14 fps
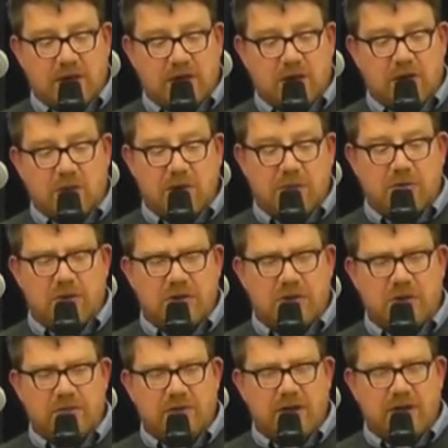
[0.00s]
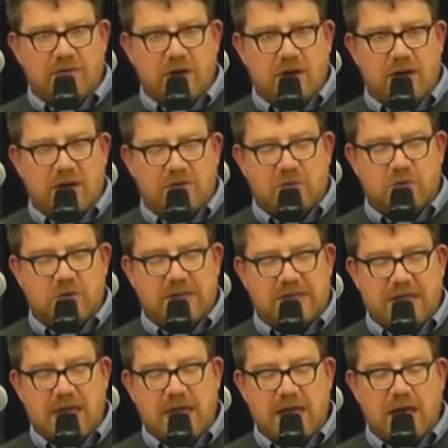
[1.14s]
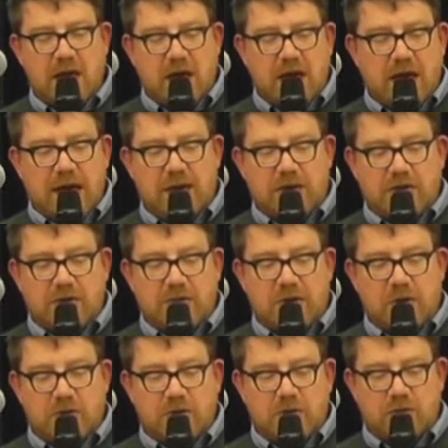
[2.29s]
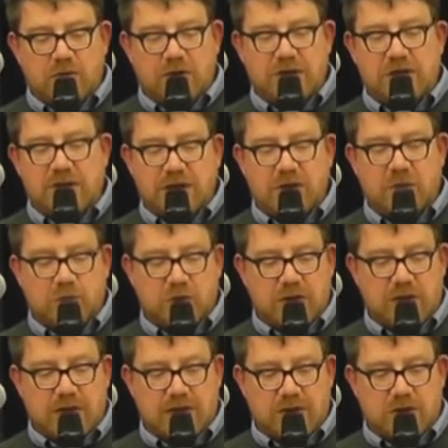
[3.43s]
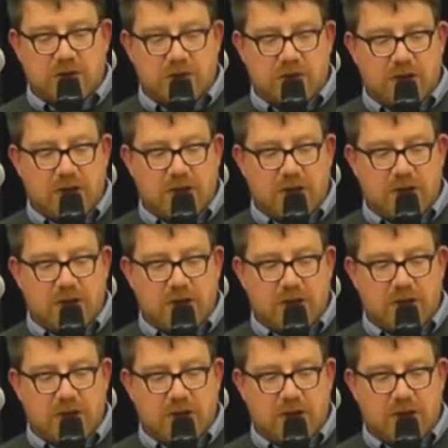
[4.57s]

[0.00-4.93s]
And I can remember at the time feeling very uncomfortable the day Alistair Milne's resignation was announced.